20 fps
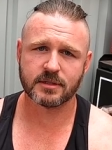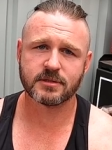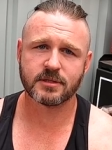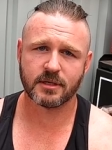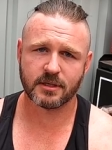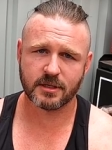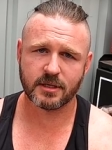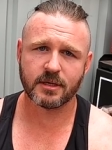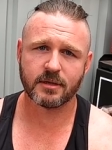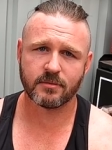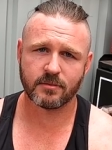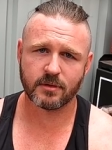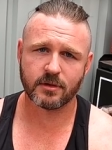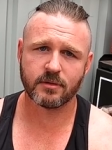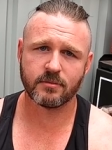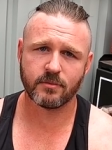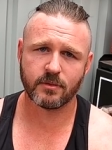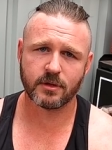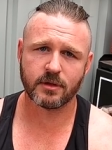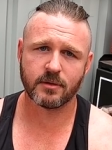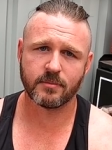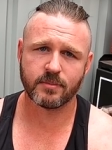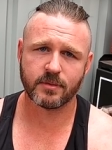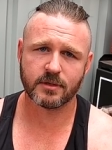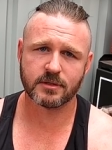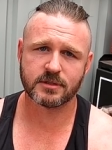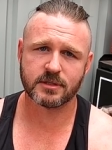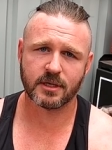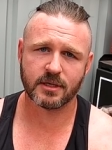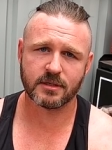So yeah, really, really
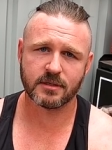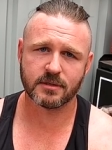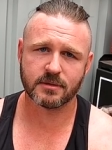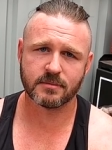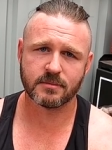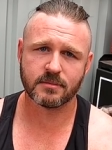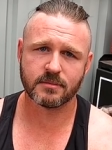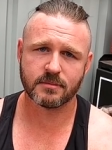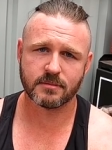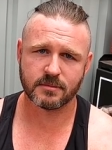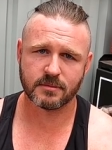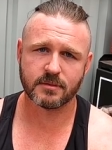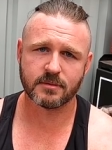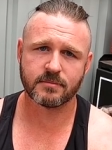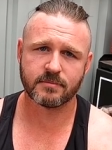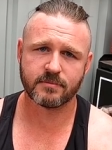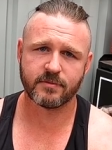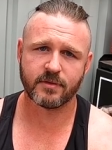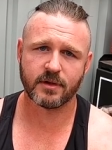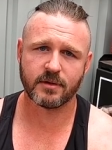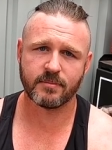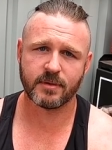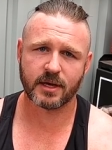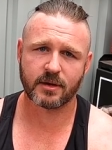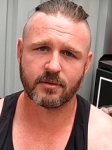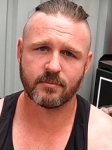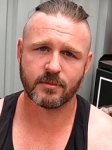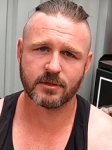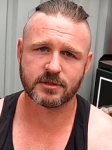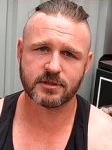appreciate your, your
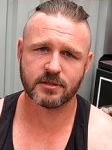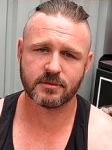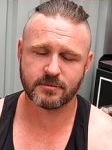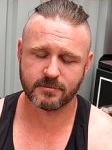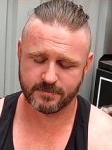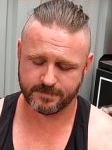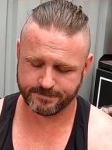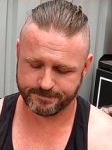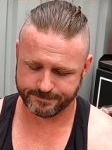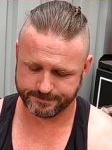feedback on my channel.